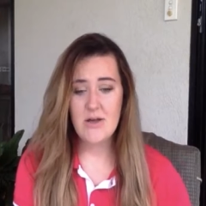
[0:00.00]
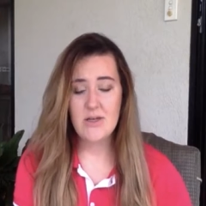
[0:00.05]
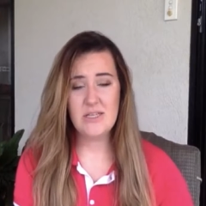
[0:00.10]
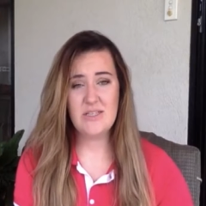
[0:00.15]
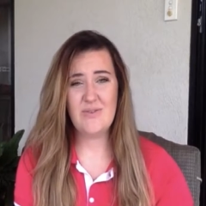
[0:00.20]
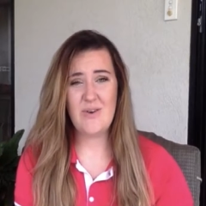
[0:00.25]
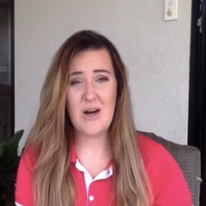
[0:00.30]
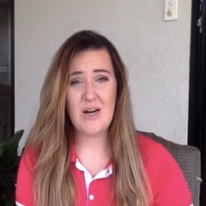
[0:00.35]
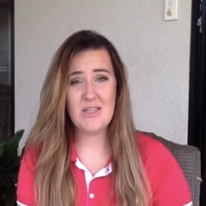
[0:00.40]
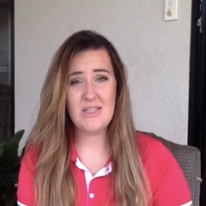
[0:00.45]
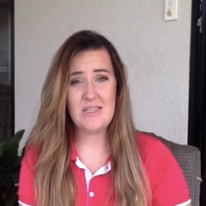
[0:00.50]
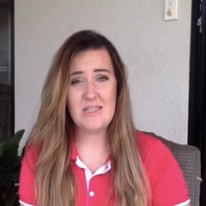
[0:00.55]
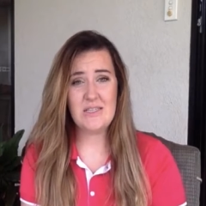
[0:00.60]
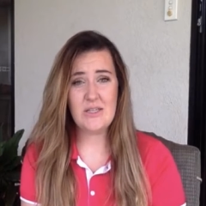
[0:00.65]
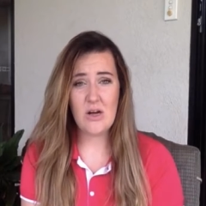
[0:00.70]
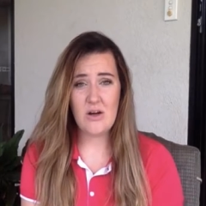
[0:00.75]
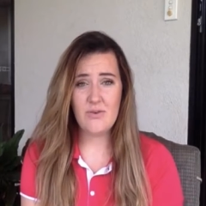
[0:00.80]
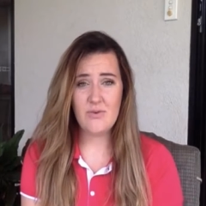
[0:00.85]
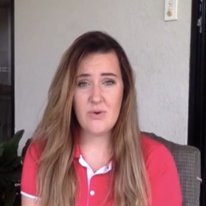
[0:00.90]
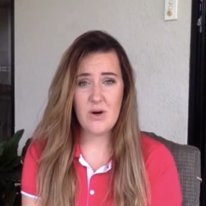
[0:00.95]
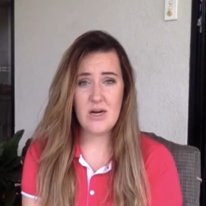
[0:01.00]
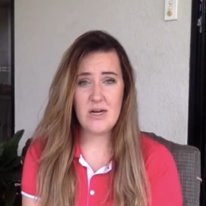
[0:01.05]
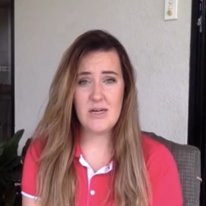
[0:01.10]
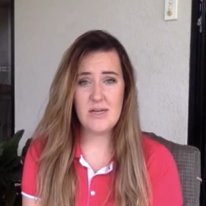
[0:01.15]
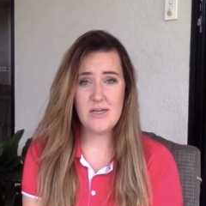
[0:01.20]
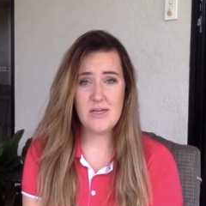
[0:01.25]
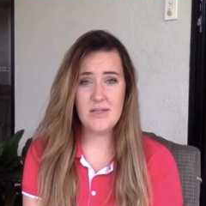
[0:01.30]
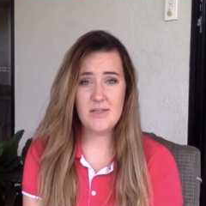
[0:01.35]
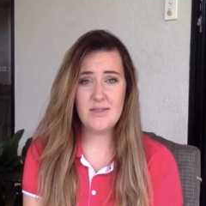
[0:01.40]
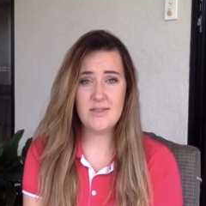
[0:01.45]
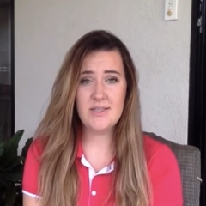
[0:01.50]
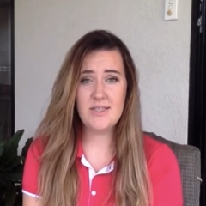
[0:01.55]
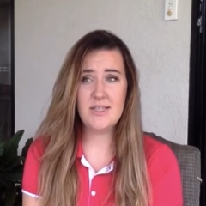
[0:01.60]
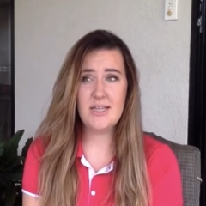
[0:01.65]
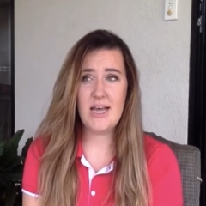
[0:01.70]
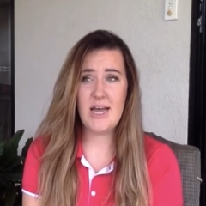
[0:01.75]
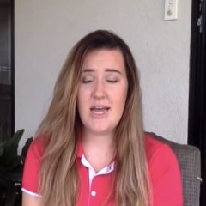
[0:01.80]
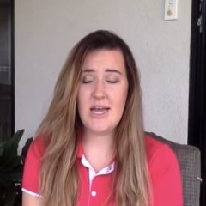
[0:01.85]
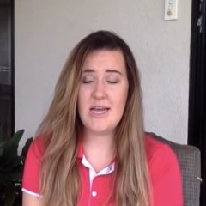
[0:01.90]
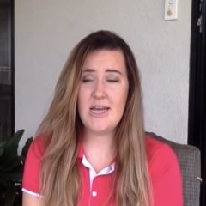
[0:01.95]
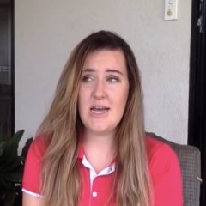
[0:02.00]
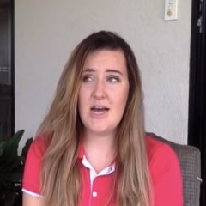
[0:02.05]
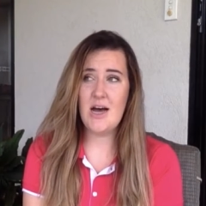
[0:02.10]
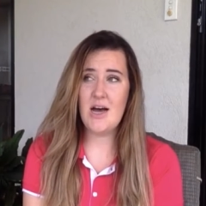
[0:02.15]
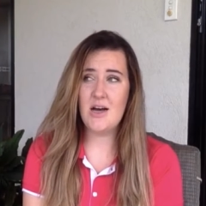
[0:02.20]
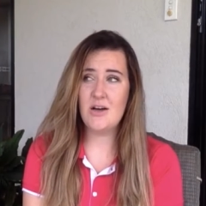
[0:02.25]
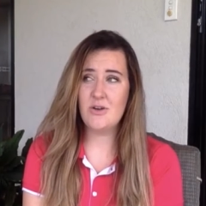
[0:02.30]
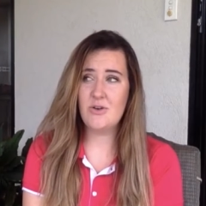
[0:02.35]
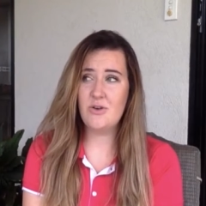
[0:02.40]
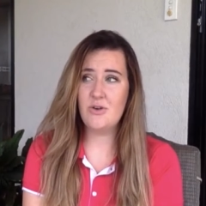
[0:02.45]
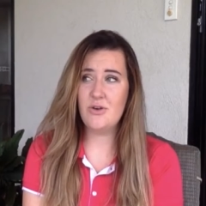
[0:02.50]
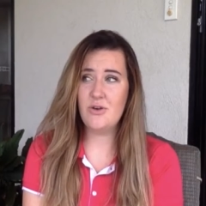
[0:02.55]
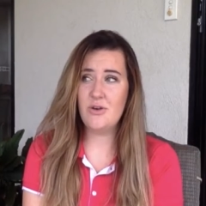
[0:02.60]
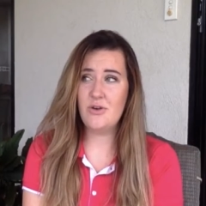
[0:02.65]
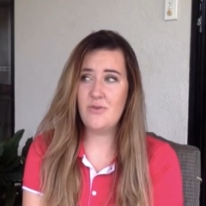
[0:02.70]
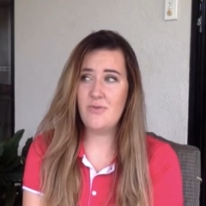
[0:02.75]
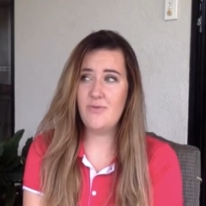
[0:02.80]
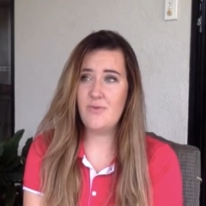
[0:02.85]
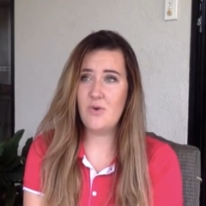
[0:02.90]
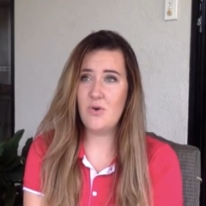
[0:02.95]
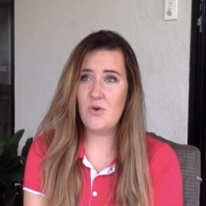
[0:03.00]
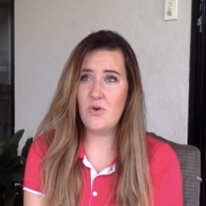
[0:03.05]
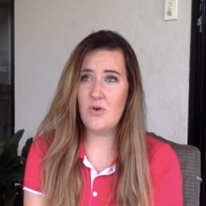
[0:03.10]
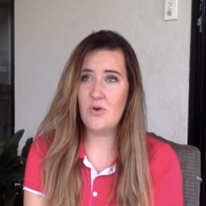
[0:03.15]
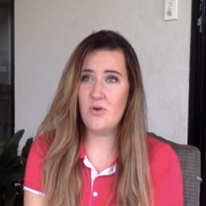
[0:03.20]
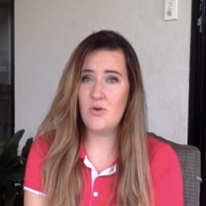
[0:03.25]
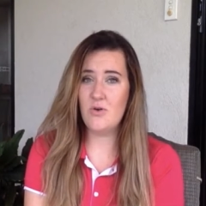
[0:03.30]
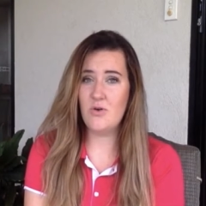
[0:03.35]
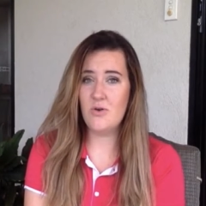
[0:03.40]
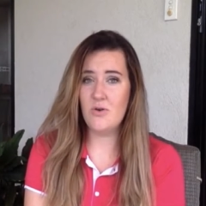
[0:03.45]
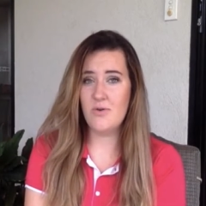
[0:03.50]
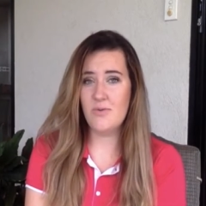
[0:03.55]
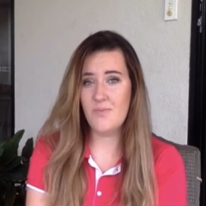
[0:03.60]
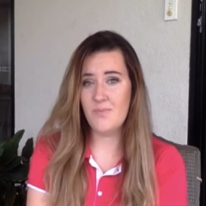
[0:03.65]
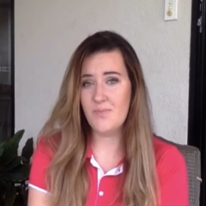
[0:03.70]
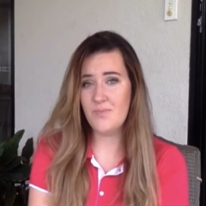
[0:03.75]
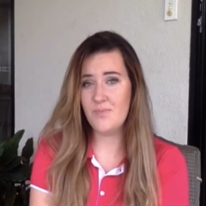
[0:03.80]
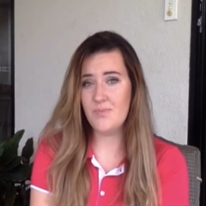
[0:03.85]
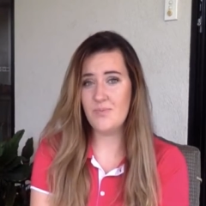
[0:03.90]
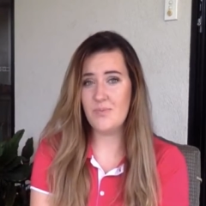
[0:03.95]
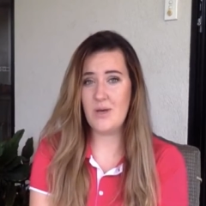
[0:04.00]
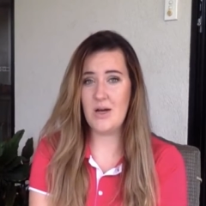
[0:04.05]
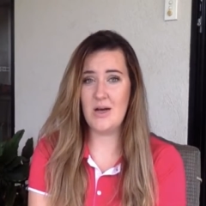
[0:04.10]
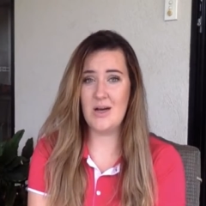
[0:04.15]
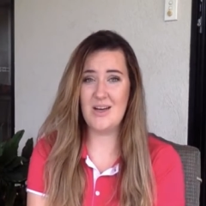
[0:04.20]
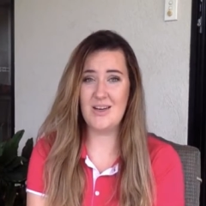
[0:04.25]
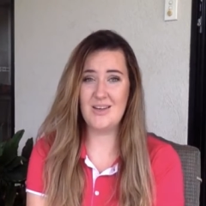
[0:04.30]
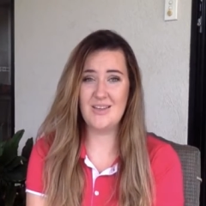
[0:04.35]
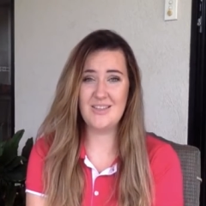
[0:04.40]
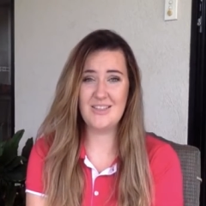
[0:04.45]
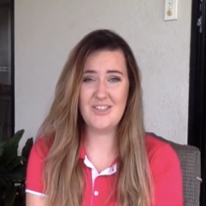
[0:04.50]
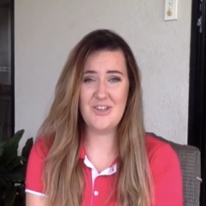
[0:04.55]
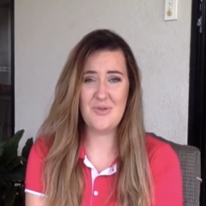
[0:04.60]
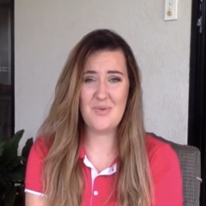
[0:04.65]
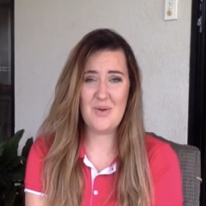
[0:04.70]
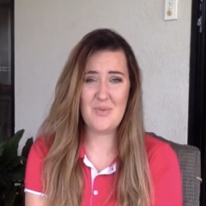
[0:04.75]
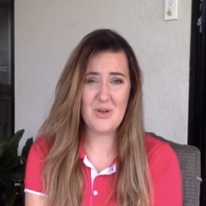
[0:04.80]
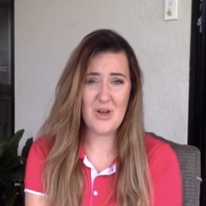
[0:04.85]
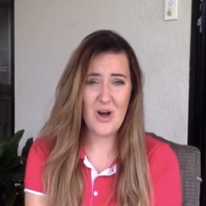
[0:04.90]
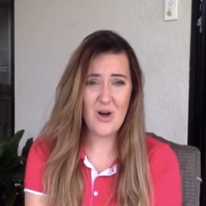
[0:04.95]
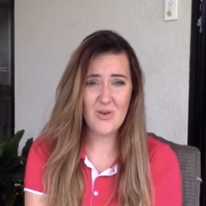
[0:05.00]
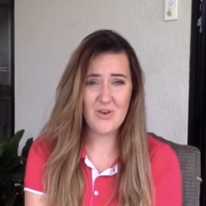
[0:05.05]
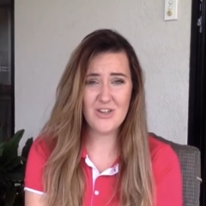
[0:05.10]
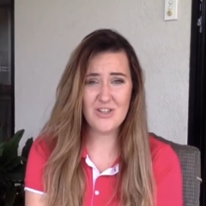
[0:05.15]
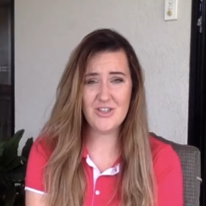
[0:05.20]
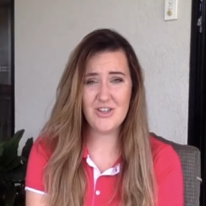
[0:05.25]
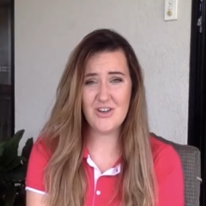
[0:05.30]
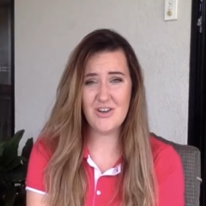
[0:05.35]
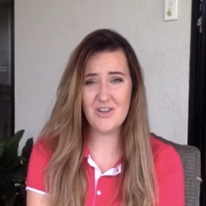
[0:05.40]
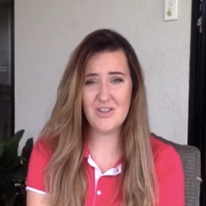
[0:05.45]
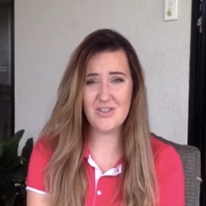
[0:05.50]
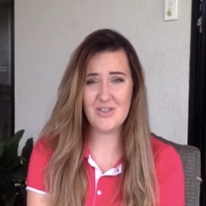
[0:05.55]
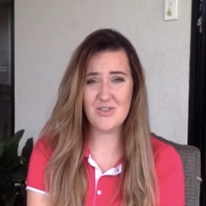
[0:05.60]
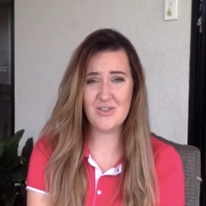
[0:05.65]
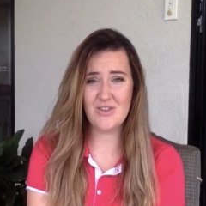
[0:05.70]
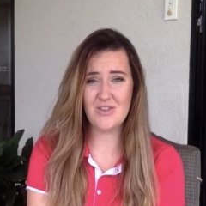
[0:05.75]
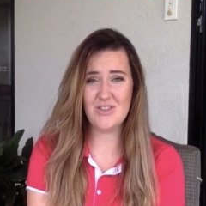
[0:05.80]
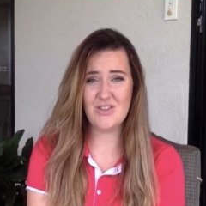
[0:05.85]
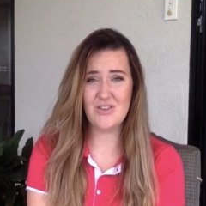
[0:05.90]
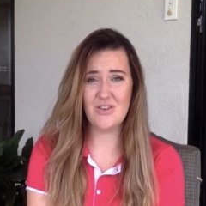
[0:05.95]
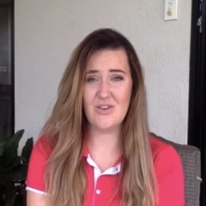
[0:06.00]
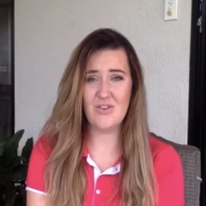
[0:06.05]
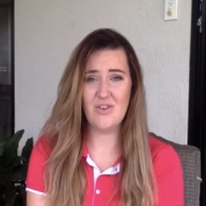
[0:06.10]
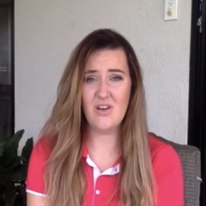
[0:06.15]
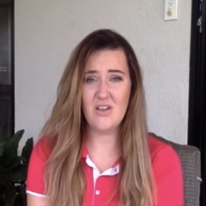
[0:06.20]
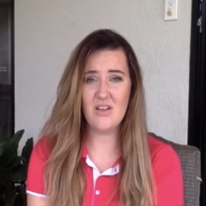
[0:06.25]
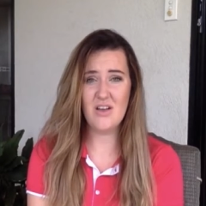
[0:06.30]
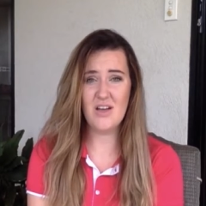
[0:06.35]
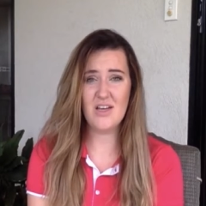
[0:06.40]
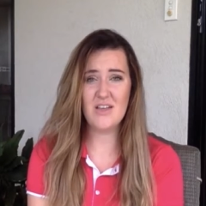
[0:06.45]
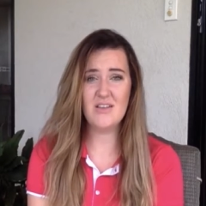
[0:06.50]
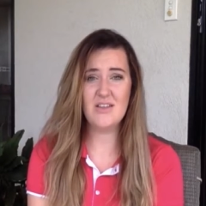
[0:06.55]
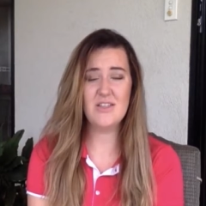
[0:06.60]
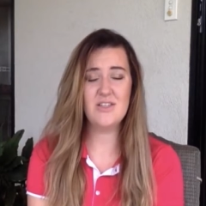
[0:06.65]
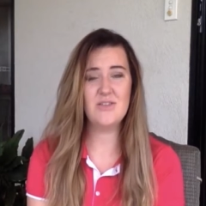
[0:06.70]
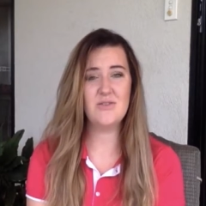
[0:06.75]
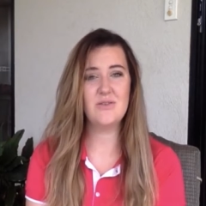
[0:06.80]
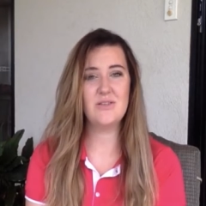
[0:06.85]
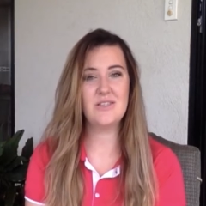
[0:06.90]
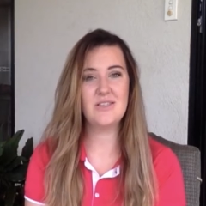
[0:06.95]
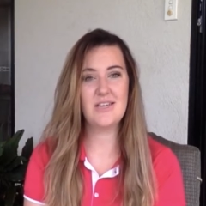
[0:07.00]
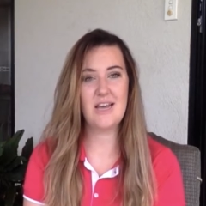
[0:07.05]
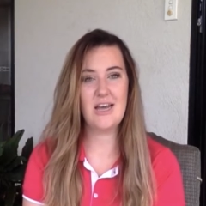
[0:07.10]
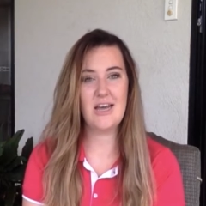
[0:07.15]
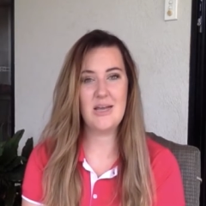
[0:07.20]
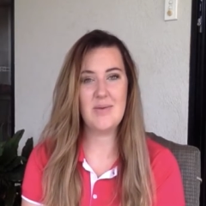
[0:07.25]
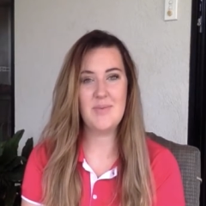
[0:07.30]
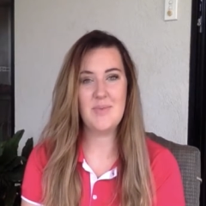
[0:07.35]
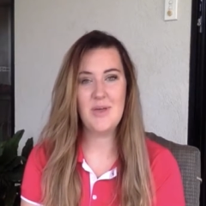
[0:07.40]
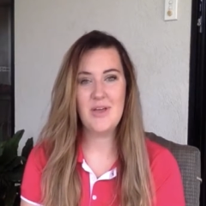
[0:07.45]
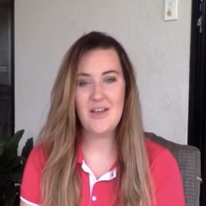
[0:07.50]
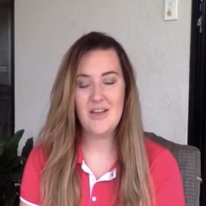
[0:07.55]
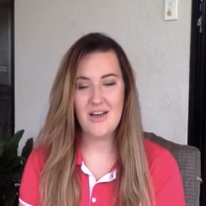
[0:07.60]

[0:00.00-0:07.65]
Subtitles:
As far as the soft ones, they are good for maybe older dogs or dogs that are not likely to escape.